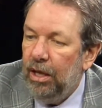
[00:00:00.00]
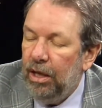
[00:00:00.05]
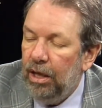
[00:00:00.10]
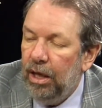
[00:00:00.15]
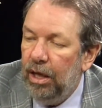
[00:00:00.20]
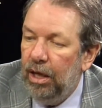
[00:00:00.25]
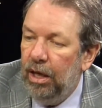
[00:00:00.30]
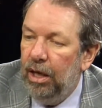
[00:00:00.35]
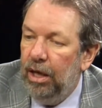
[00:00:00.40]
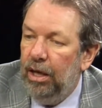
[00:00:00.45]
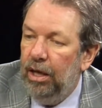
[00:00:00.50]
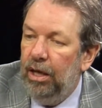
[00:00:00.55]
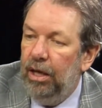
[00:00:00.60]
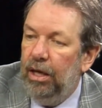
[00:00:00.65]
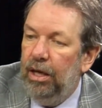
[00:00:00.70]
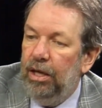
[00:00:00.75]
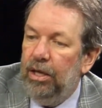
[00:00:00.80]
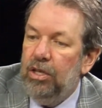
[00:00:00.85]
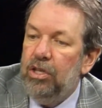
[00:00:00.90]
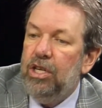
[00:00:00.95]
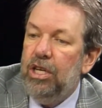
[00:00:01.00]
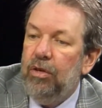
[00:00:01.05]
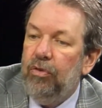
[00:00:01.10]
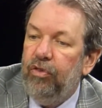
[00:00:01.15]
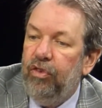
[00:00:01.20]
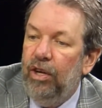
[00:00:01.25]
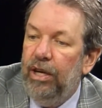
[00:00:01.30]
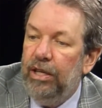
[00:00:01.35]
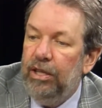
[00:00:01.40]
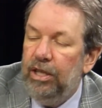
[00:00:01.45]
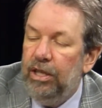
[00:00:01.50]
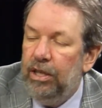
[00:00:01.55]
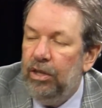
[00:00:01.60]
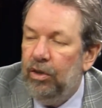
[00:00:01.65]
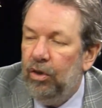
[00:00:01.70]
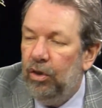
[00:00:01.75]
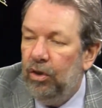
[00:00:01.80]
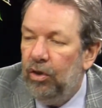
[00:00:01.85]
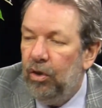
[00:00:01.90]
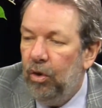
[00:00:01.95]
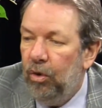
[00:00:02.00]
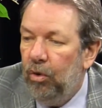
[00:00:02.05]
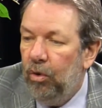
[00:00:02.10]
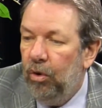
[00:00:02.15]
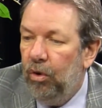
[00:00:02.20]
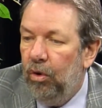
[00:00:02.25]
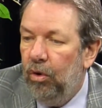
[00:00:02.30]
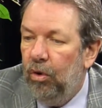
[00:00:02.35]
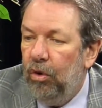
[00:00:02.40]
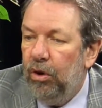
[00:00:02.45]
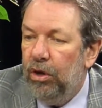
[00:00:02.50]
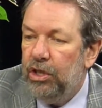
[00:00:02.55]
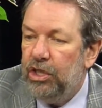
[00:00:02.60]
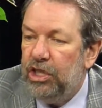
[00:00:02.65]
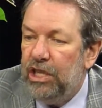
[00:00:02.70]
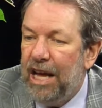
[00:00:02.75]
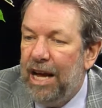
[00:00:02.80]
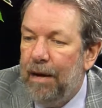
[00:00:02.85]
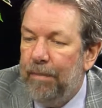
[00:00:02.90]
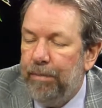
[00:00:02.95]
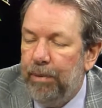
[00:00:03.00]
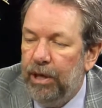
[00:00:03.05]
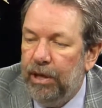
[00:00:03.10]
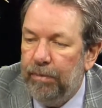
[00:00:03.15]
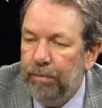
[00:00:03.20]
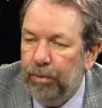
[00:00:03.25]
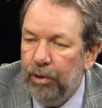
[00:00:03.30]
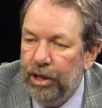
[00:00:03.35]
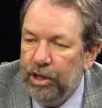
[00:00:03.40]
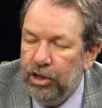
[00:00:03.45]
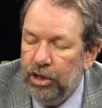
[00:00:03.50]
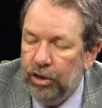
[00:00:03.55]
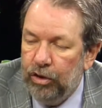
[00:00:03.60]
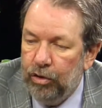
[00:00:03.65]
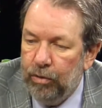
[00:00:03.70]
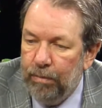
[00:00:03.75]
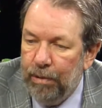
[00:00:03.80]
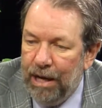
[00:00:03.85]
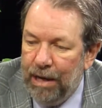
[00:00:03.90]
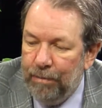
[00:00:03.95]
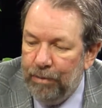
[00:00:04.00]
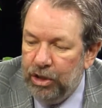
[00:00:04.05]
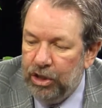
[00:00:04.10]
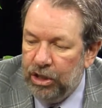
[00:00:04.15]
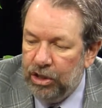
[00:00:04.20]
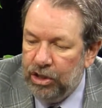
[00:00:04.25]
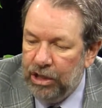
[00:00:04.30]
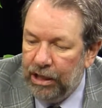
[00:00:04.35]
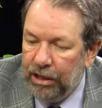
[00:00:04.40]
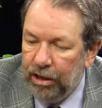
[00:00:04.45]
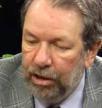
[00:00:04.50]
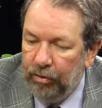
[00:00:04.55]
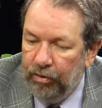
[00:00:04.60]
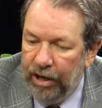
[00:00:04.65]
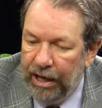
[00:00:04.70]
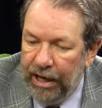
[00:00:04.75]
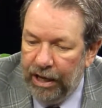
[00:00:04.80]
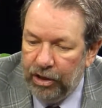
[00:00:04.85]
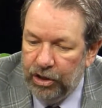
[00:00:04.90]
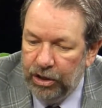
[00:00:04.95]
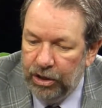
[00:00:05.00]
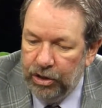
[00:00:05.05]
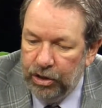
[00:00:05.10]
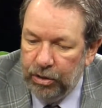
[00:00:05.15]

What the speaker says: defunding or stopping President Obama's executive action.